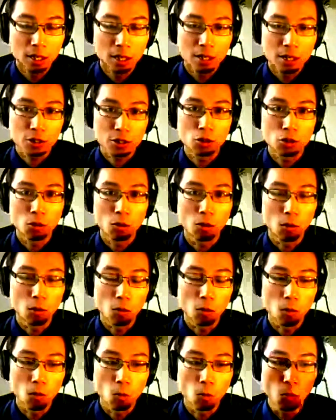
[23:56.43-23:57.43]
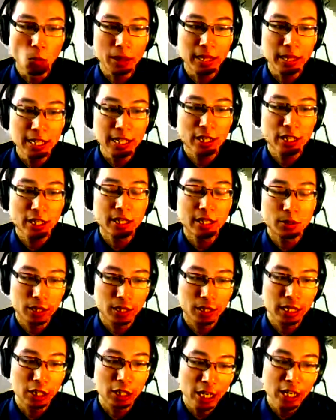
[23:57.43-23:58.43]
So what they did was
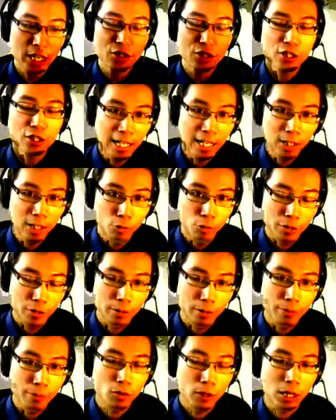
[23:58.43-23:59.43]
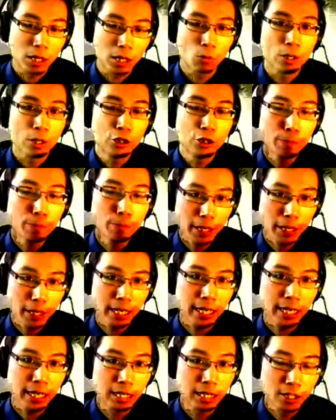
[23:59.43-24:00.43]
they changed the algorithm so that when you
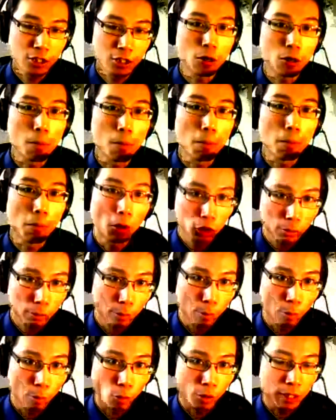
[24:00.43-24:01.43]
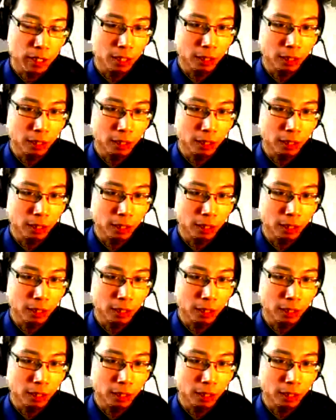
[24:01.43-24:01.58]
pin to multiple boards,